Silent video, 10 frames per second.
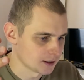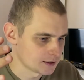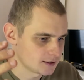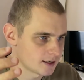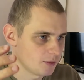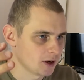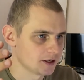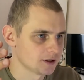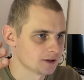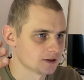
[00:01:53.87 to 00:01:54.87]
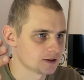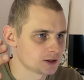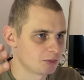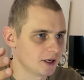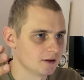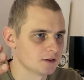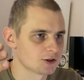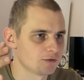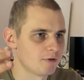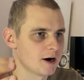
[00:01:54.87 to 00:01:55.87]
somebody speak
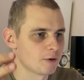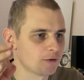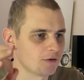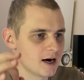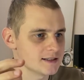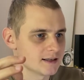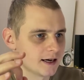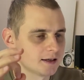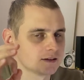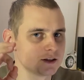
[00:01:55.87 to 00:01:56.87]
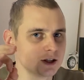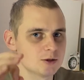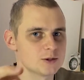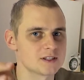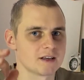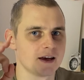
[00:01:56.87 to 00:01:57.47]
English very fast and used